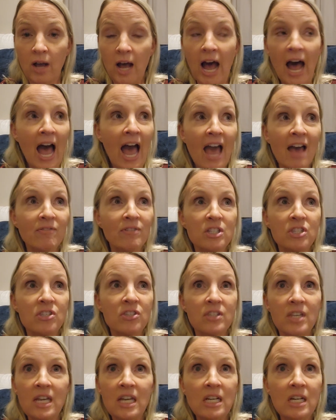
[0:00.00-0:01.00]
I haven't
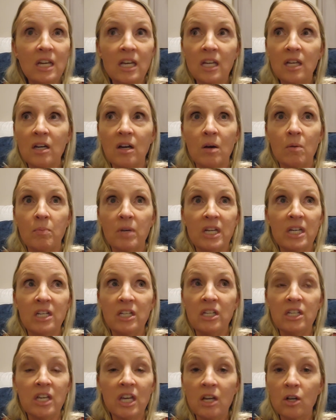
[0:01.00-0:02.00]
seen him
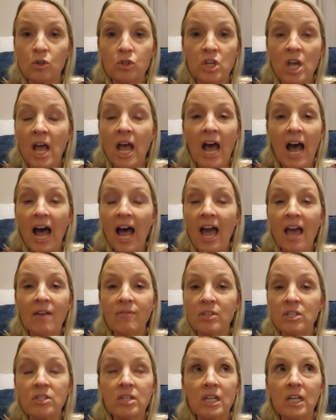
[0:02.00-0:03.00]
in years. I
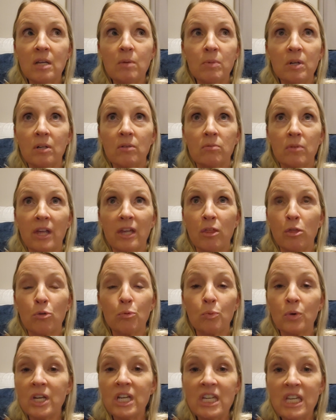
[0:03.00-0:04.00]
haven't seen him in like
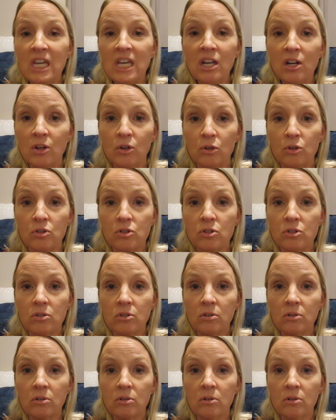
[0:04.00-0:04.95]
three years.